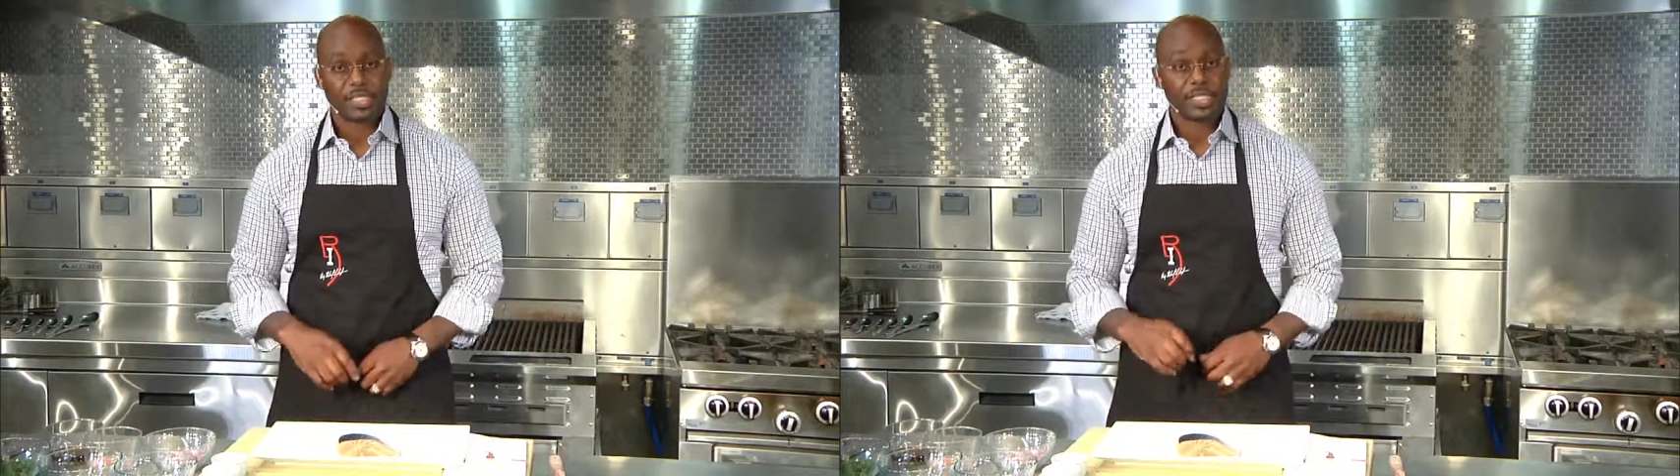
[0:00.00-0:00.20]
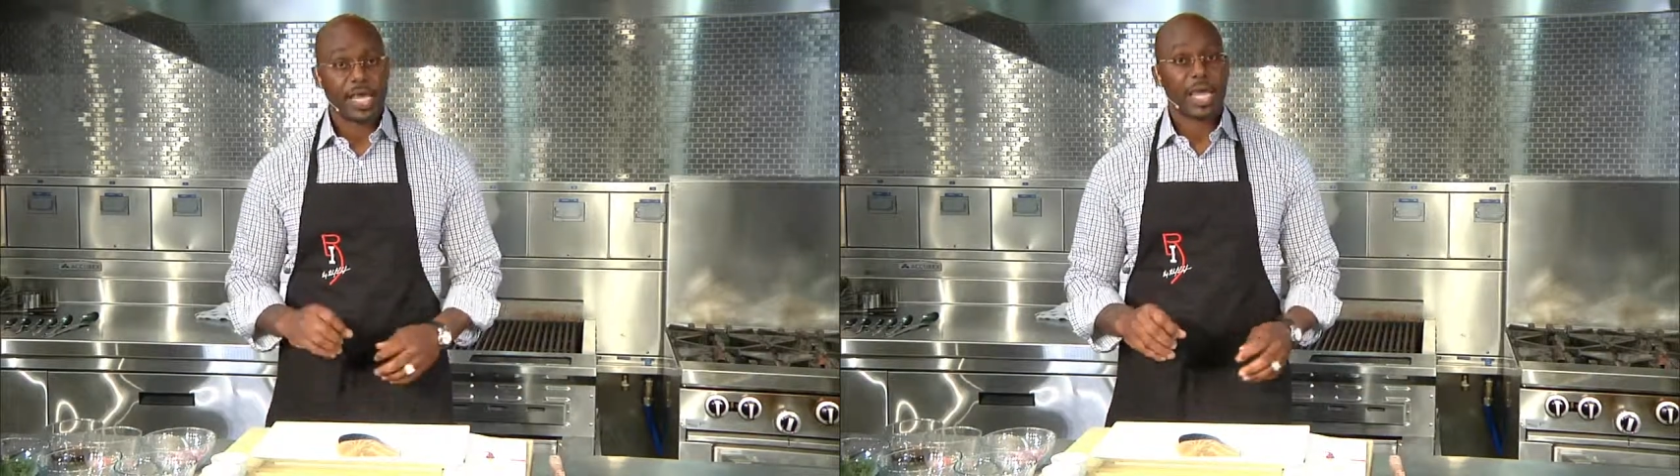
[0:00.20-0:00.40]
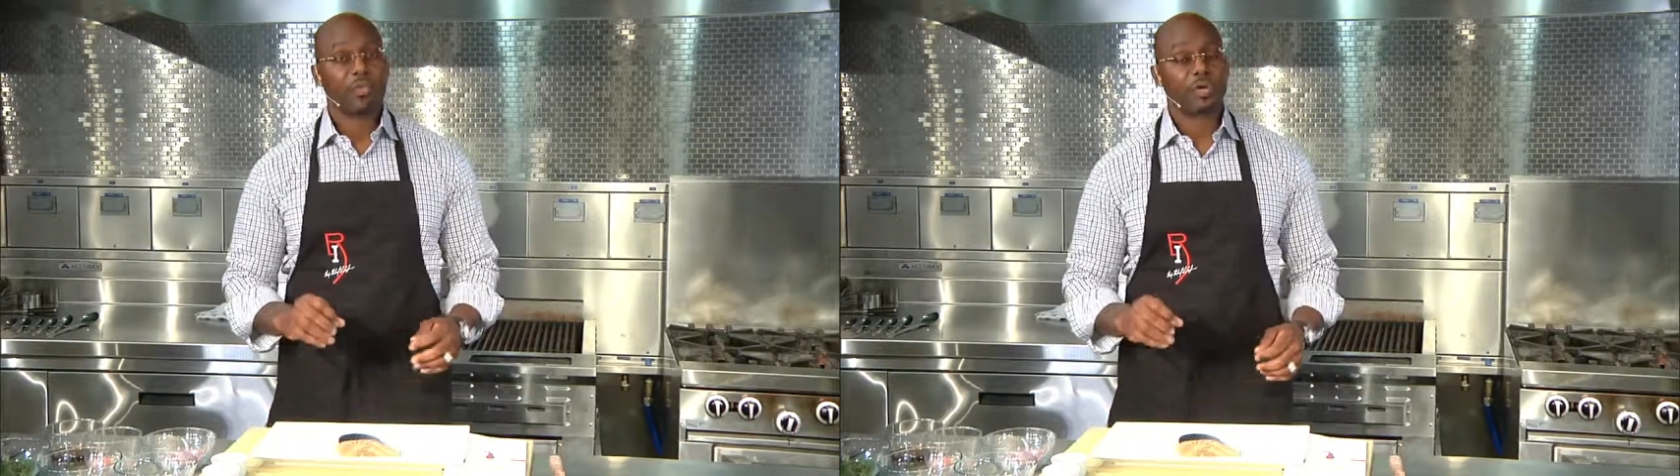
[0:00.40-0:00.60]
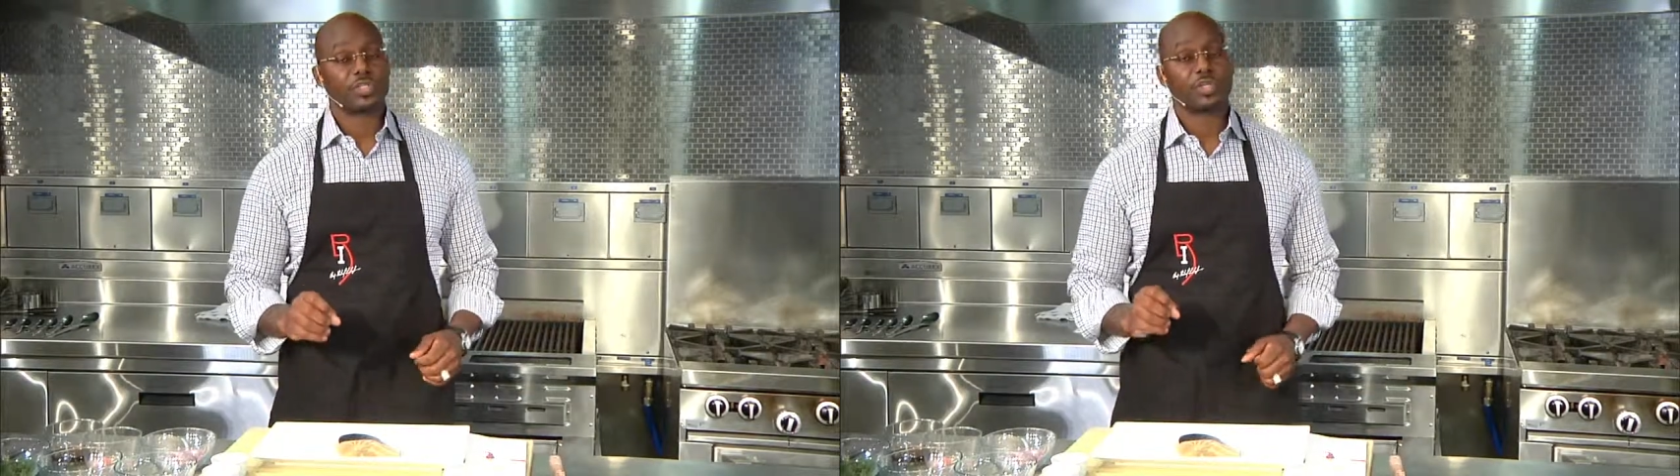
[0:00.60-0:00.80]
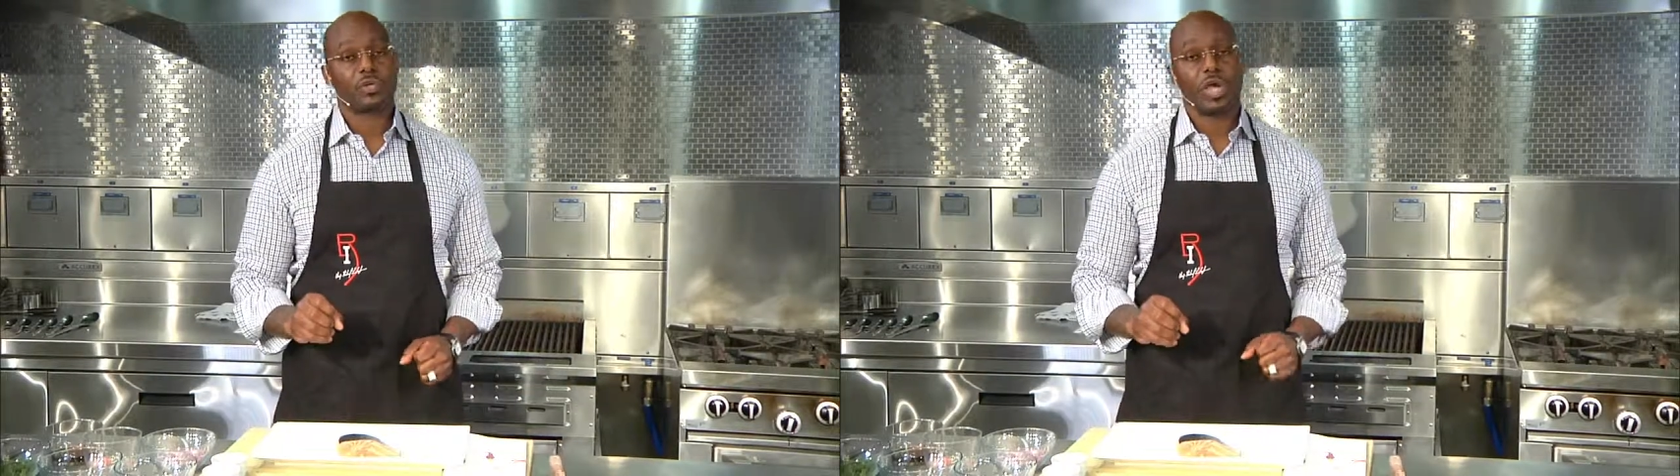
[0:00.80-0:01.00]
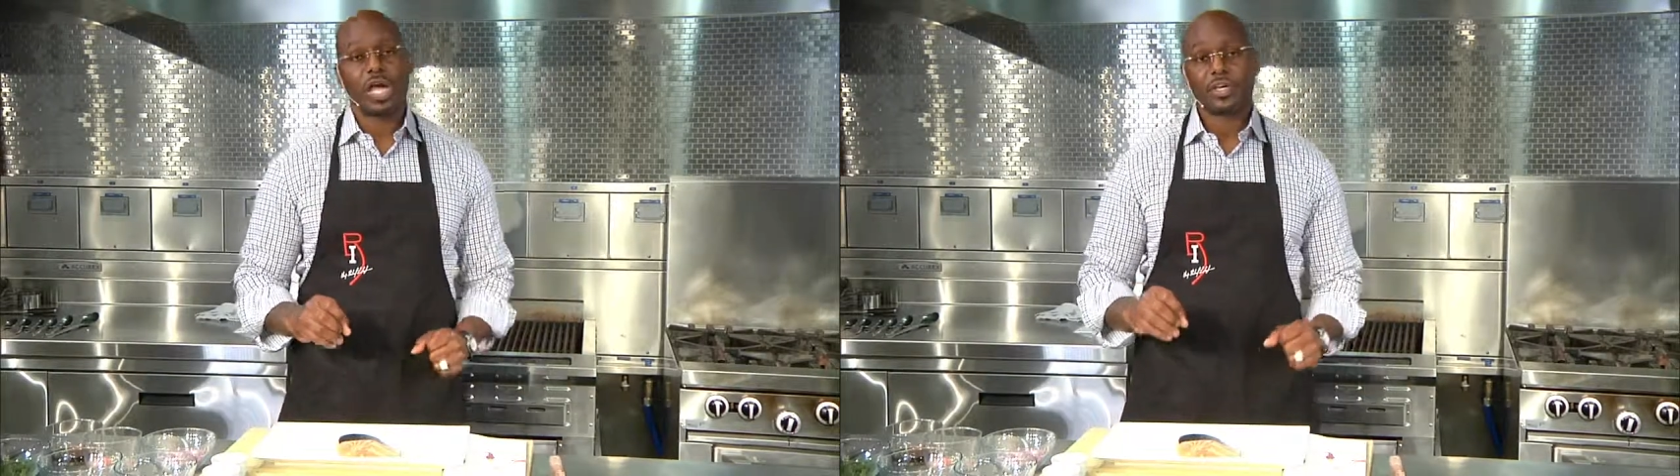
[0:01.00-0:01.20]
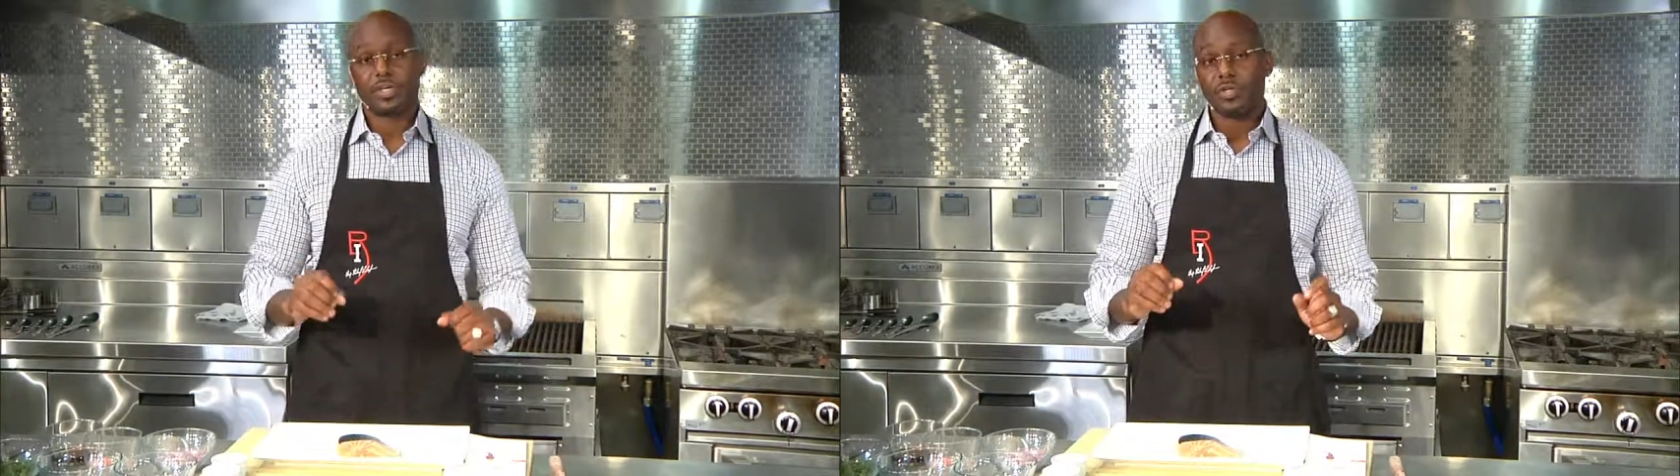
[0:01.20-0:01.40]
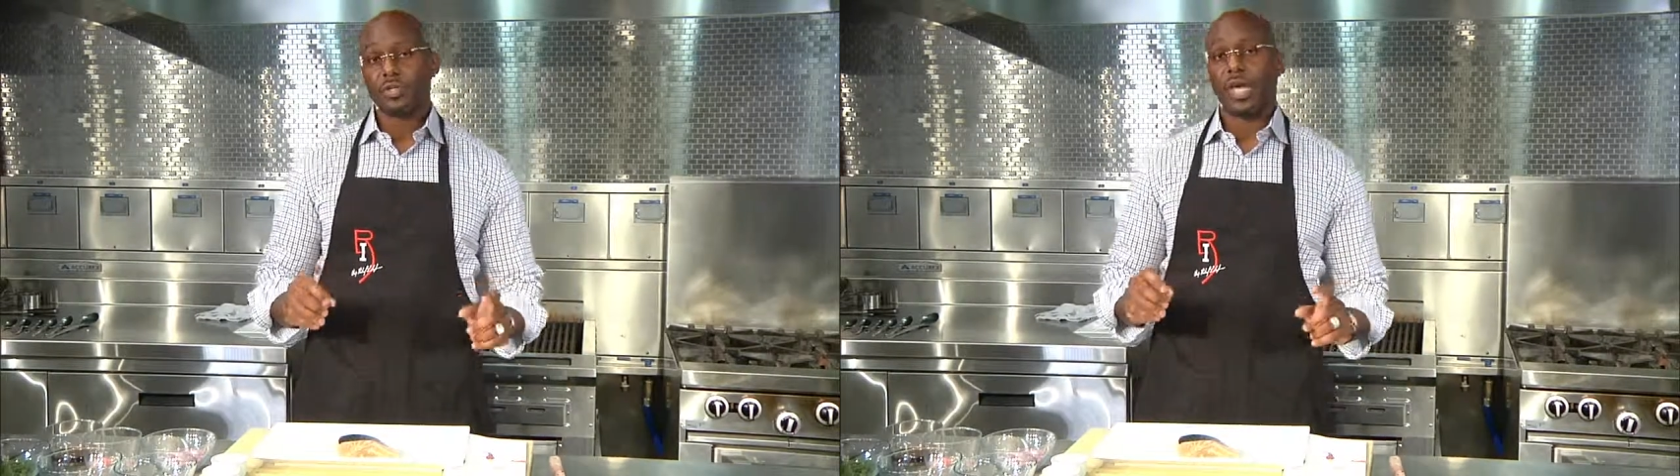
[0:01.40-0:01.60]
Today, I want to show you how you
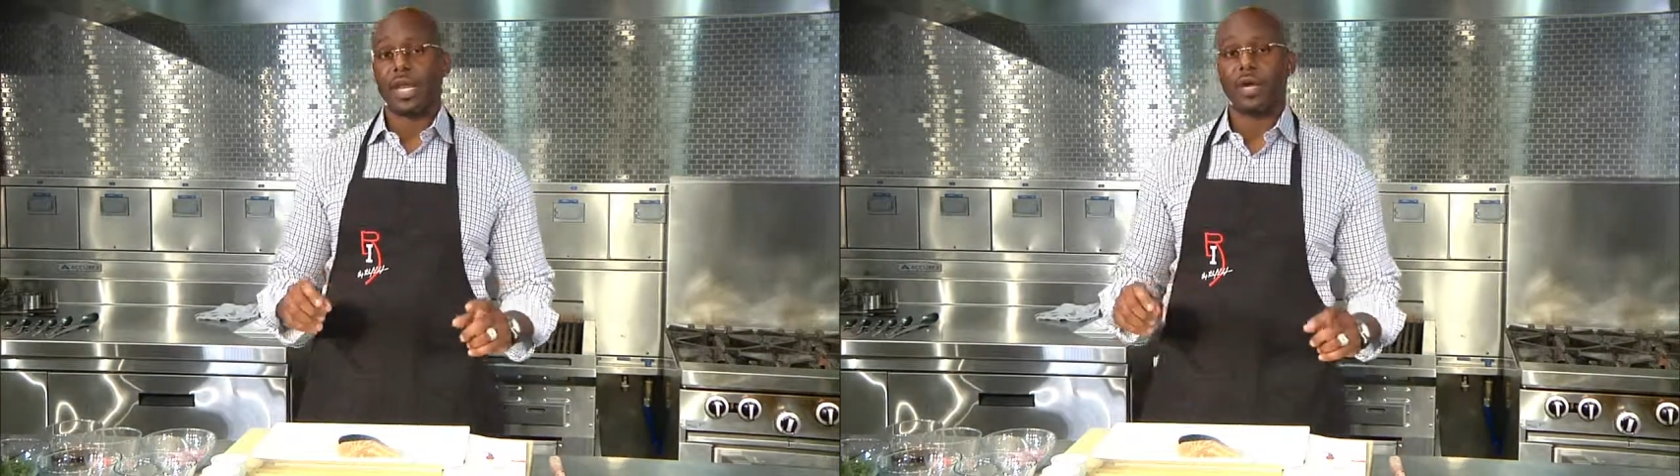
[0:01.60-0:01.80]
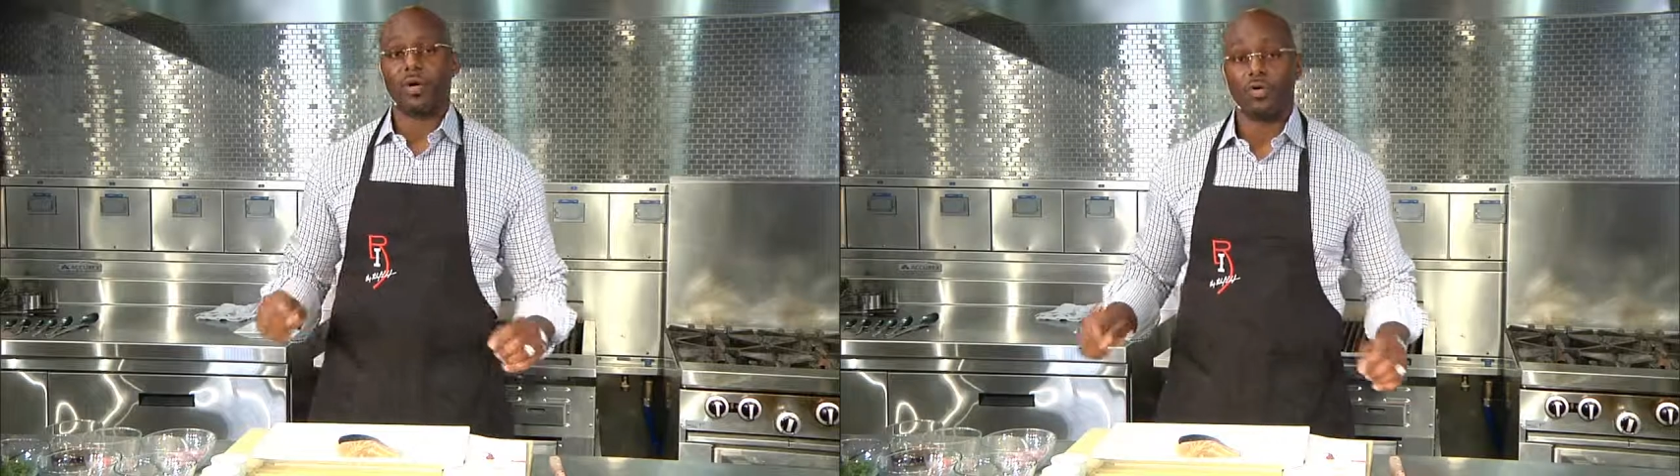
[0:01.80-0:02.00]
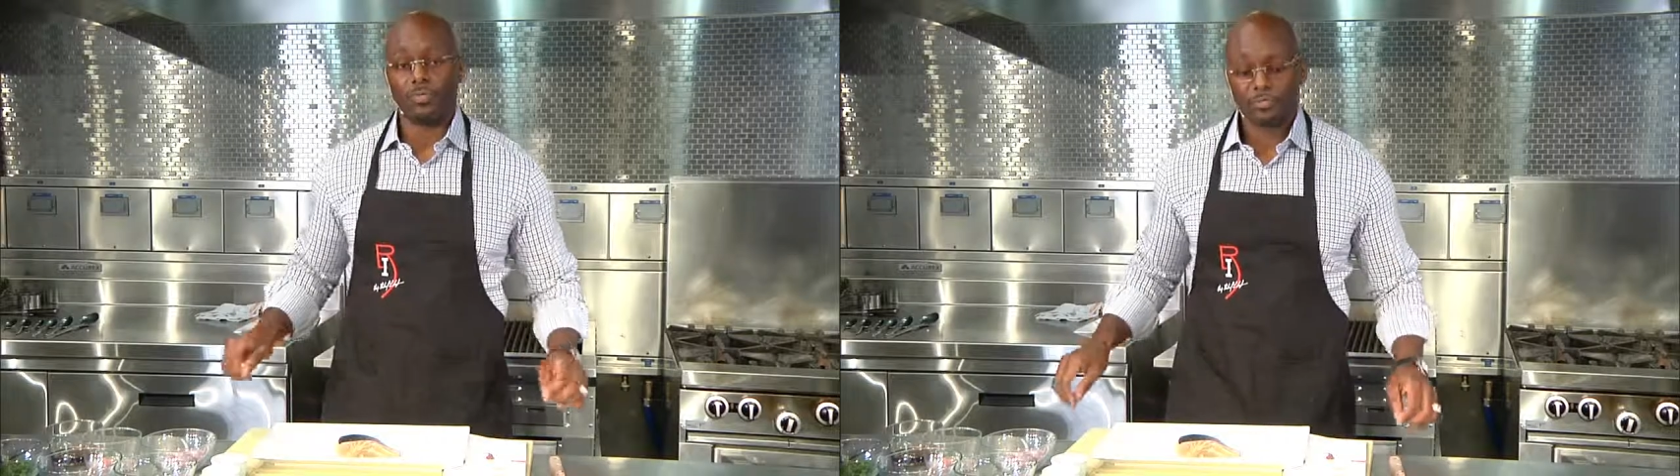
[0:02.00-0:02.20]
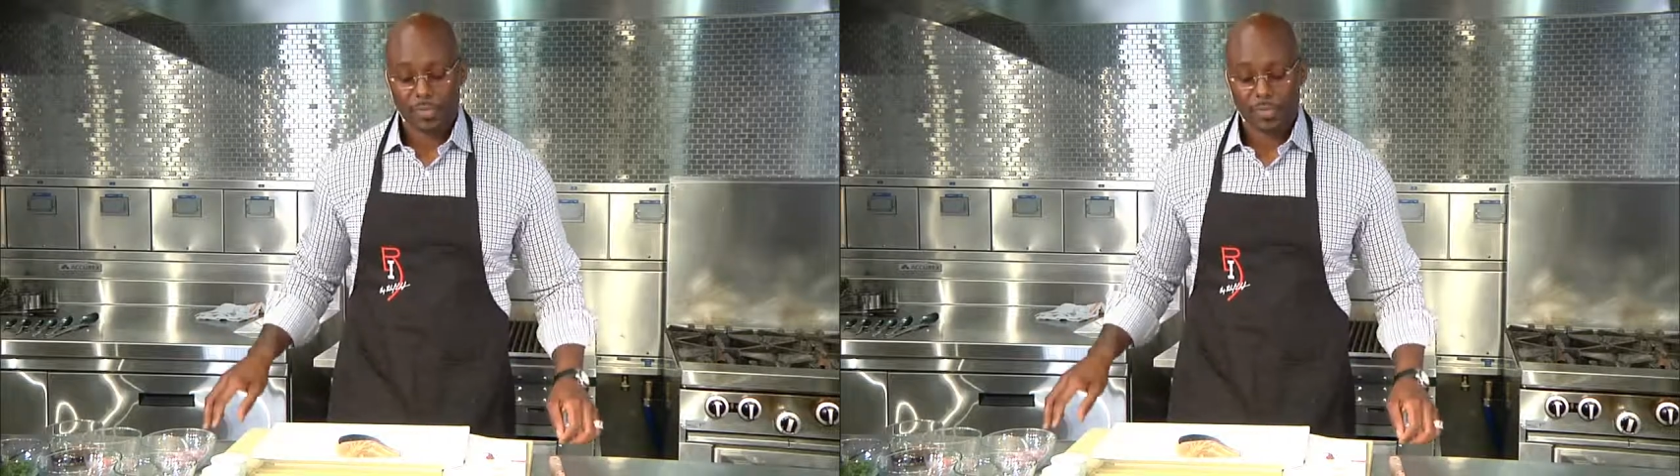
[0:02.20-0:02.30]
can do that at home.